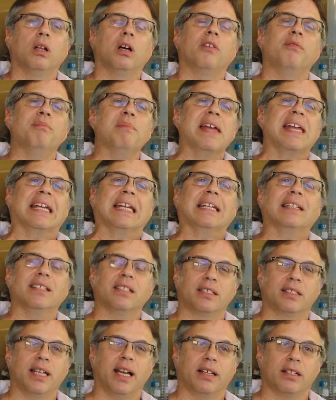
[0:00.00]
of making
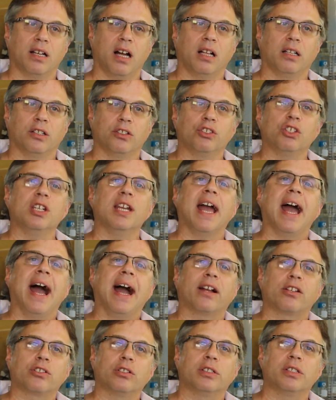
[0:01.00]
this technology
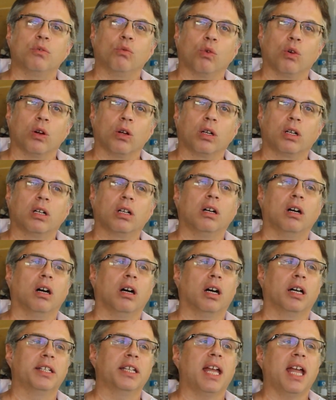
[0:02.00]
actually work
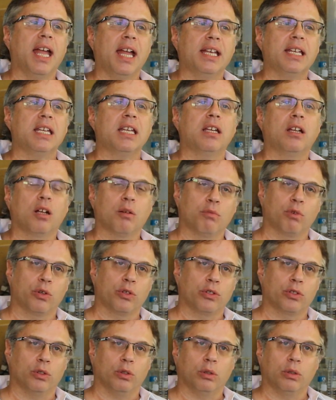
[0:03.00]
on any
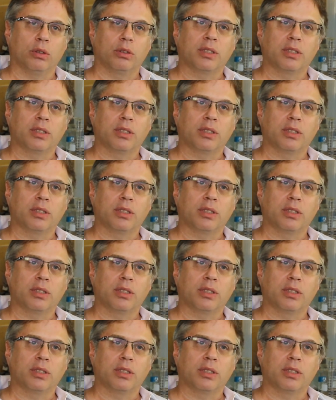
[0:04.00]
commercial